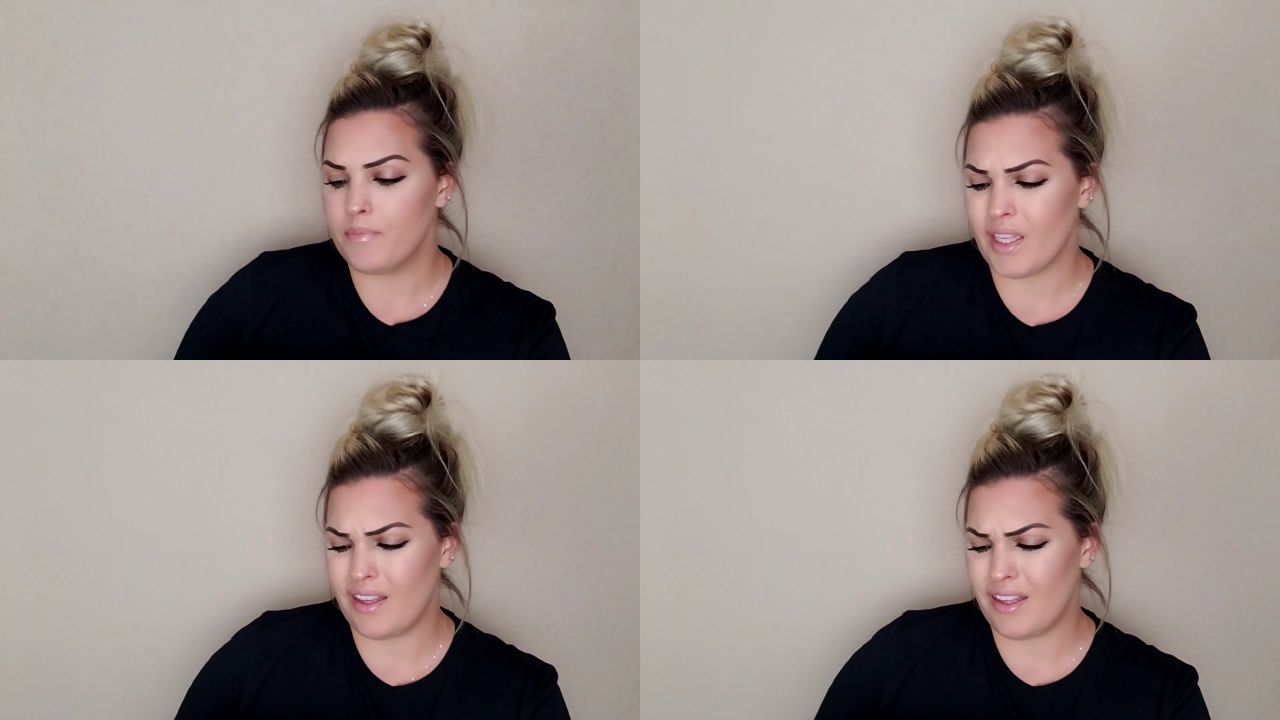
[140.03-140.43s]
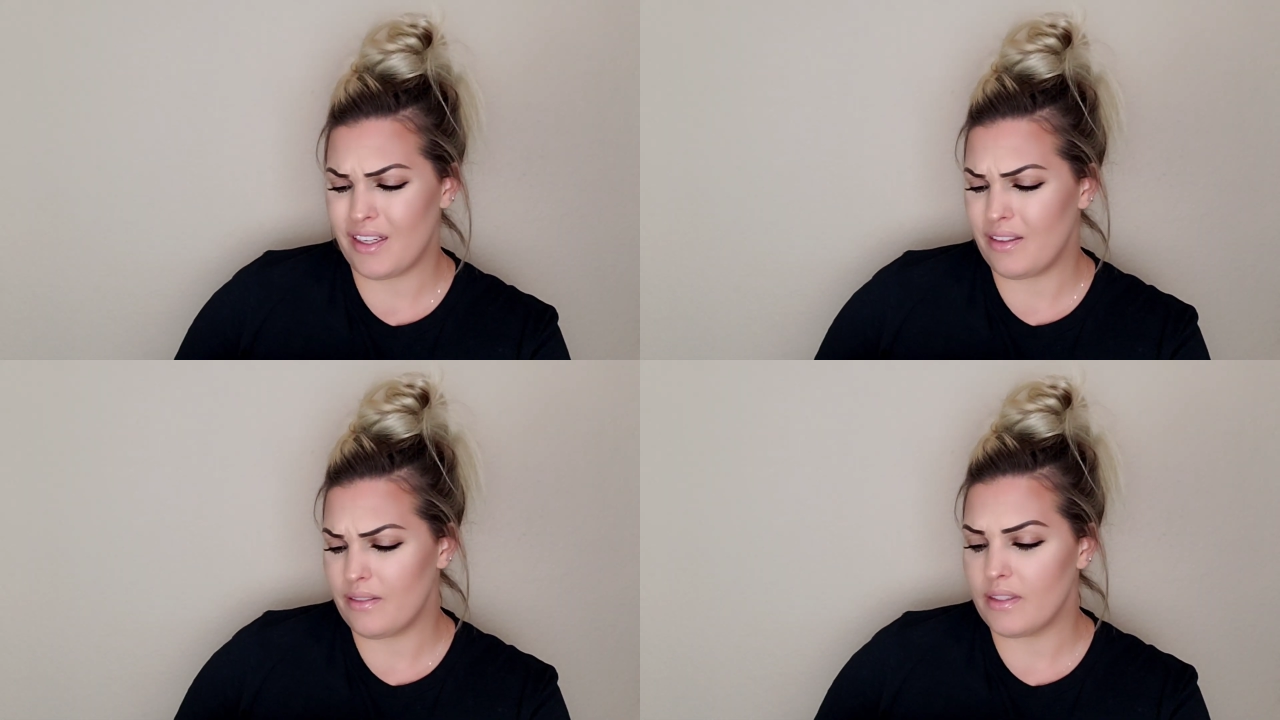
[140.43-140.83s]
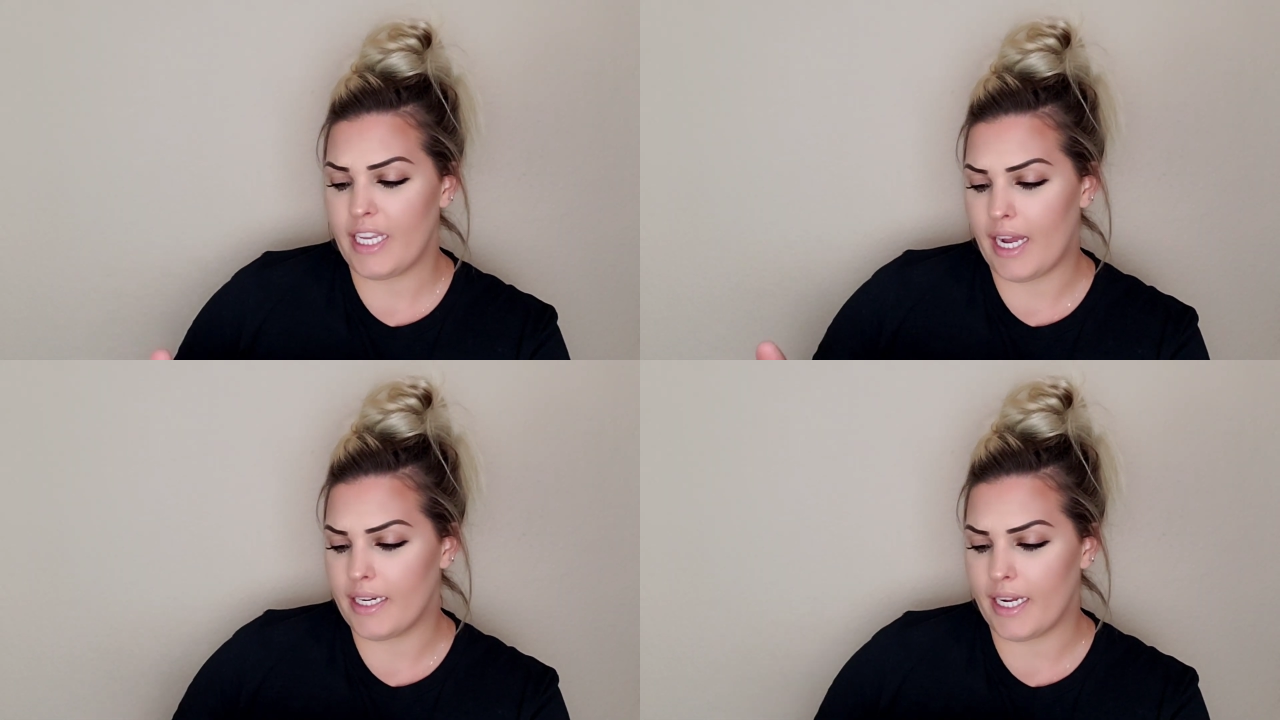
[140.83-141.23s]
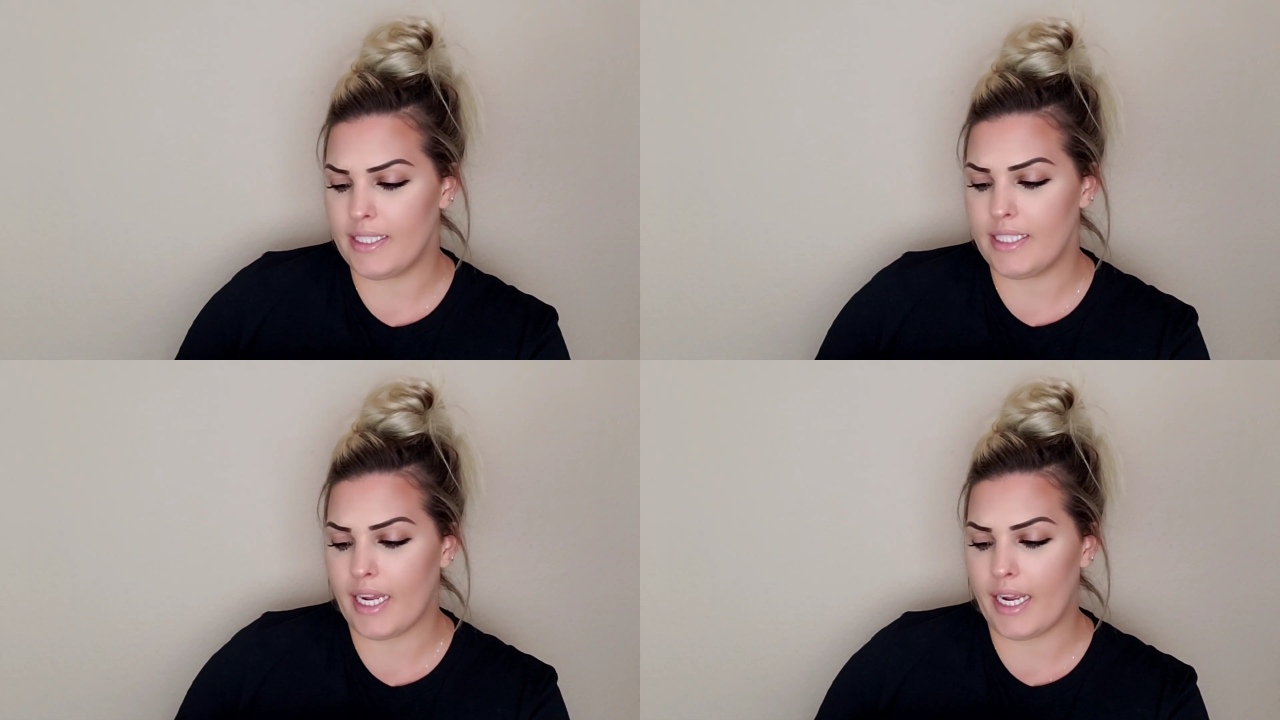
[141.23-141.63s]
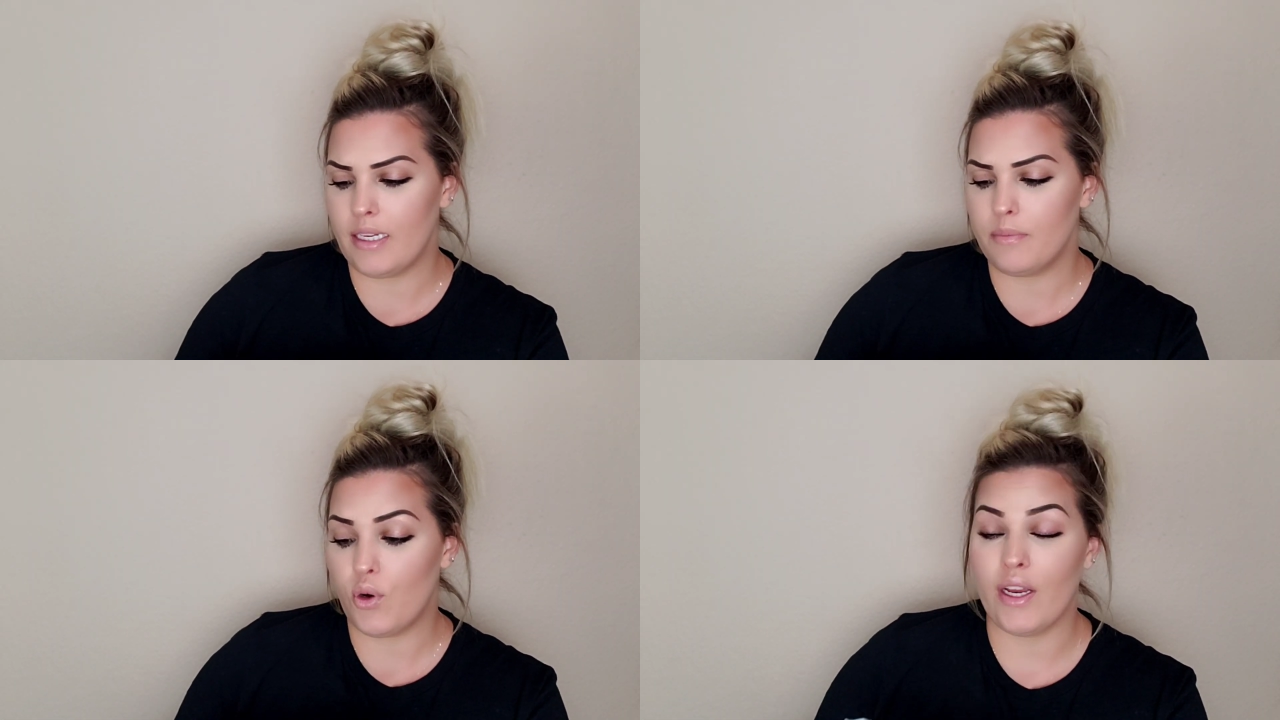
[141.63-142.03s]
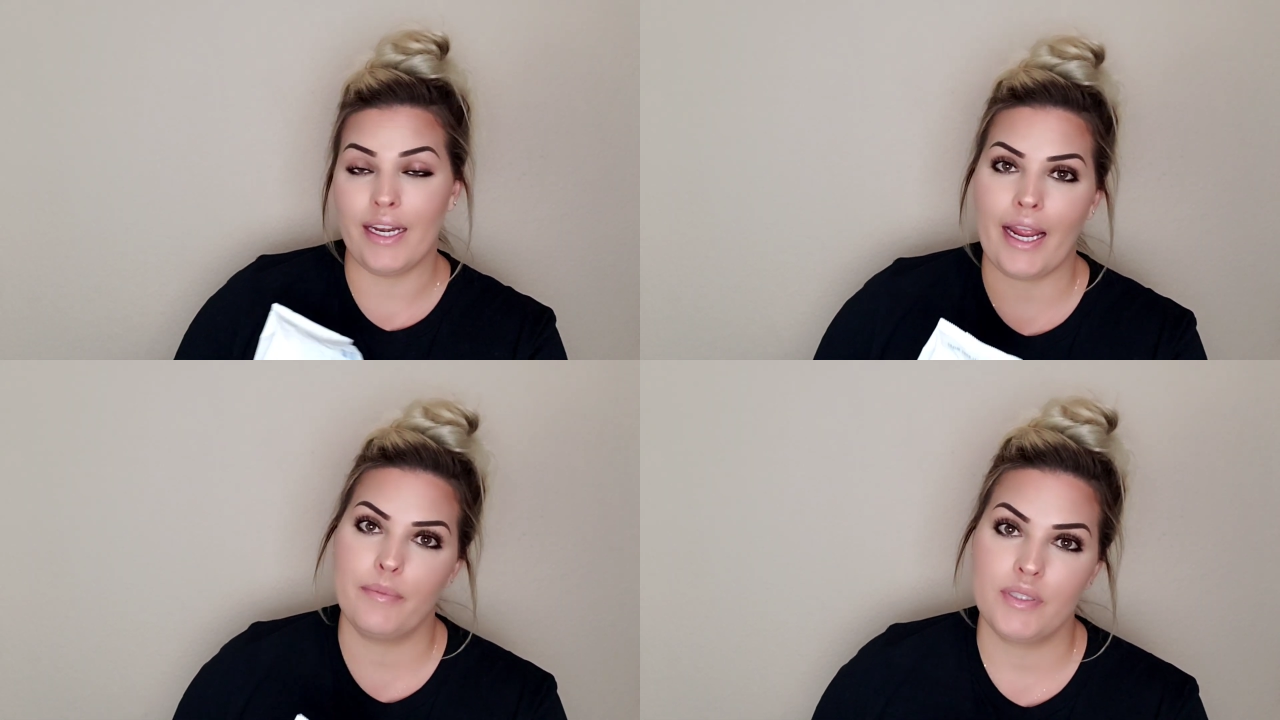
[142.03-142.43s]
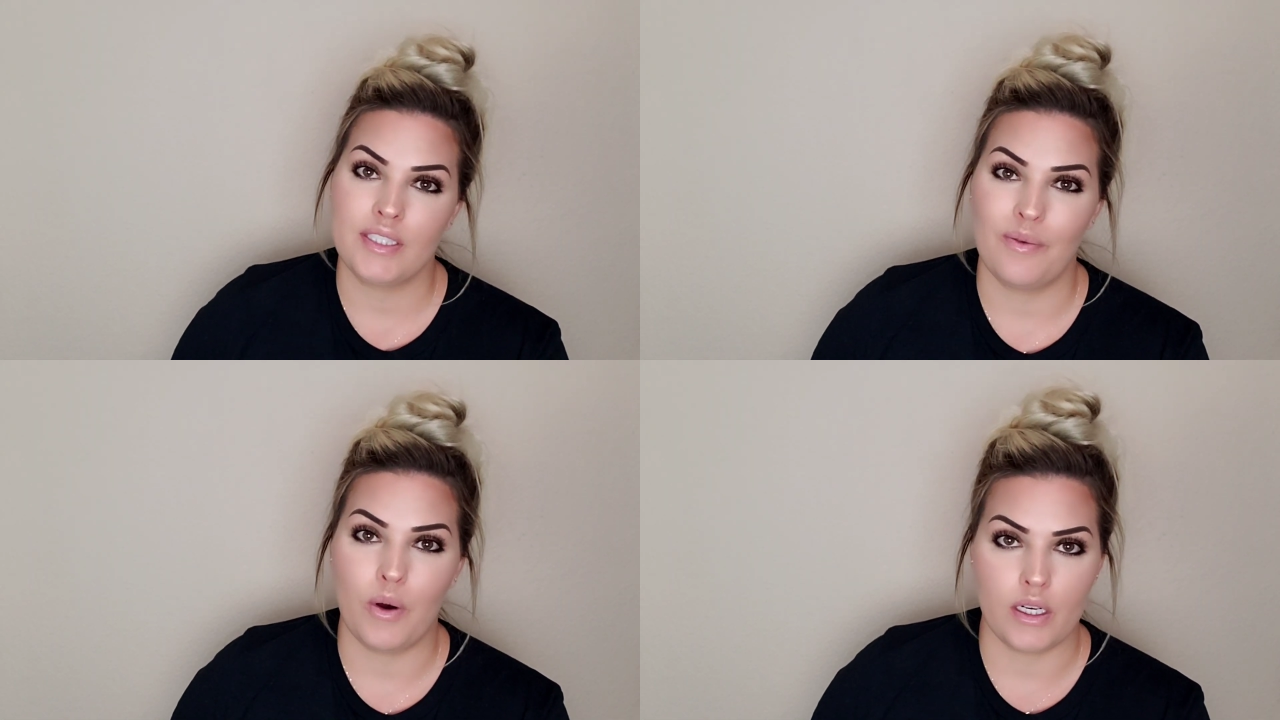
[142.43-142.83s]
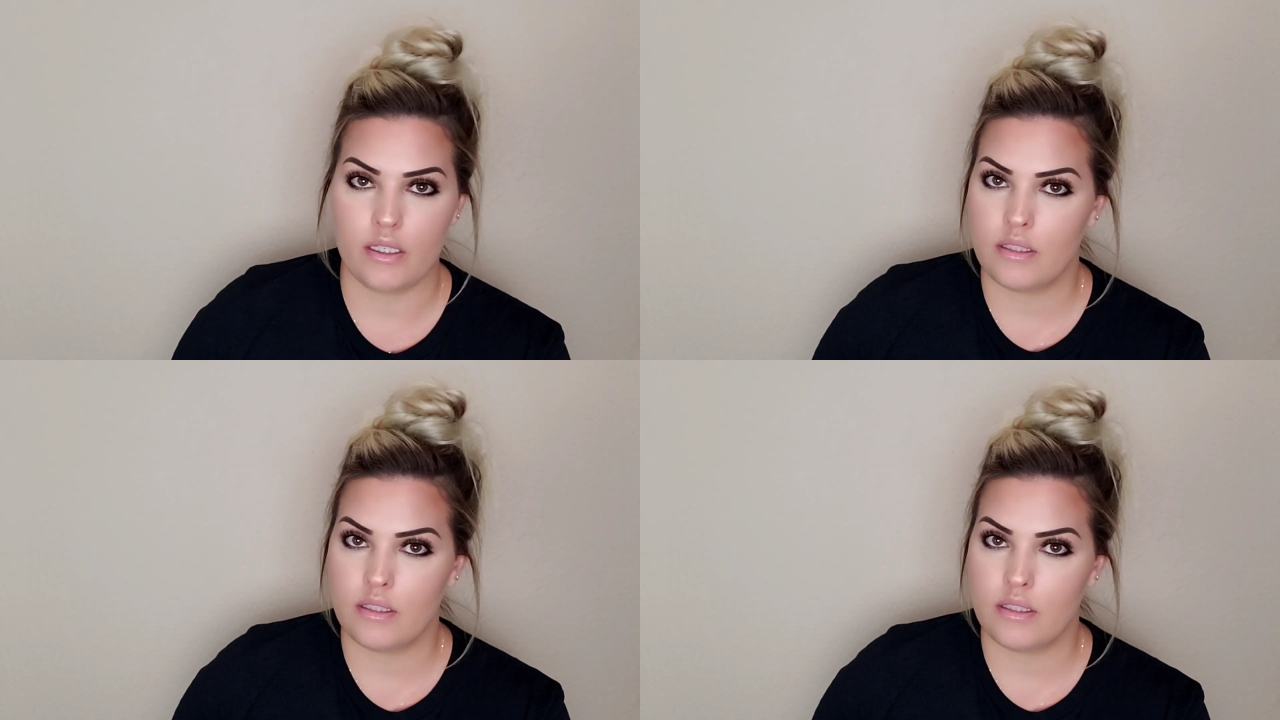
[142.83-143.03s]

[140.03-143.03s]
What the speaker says: I think they're 99.9% water.